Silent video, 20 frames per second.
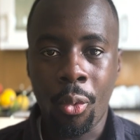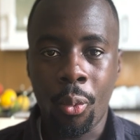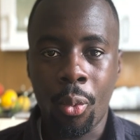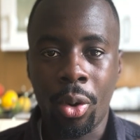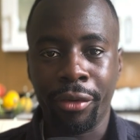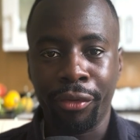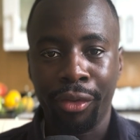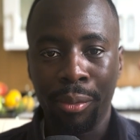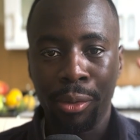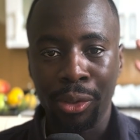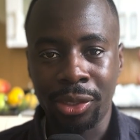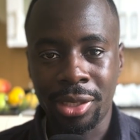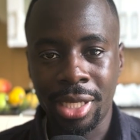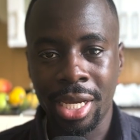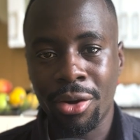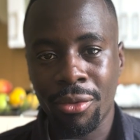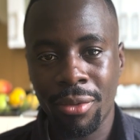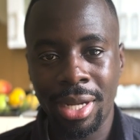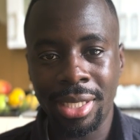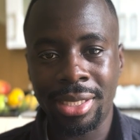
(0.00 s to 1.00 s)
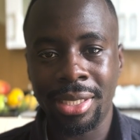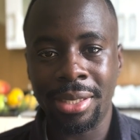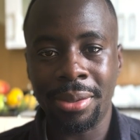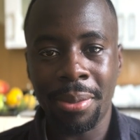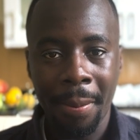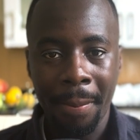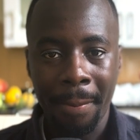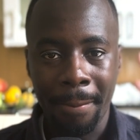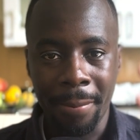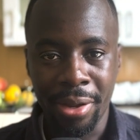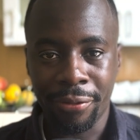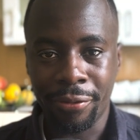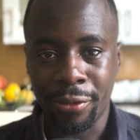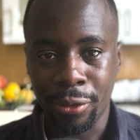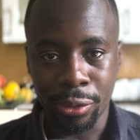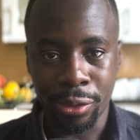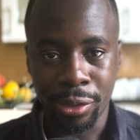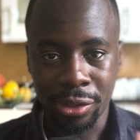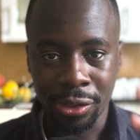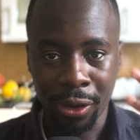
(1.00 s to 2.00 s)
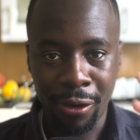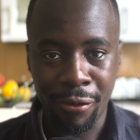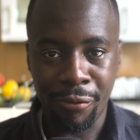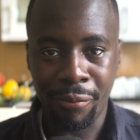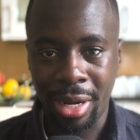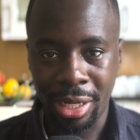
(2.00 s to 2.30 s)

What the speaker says: one of the most decorated midfielders of my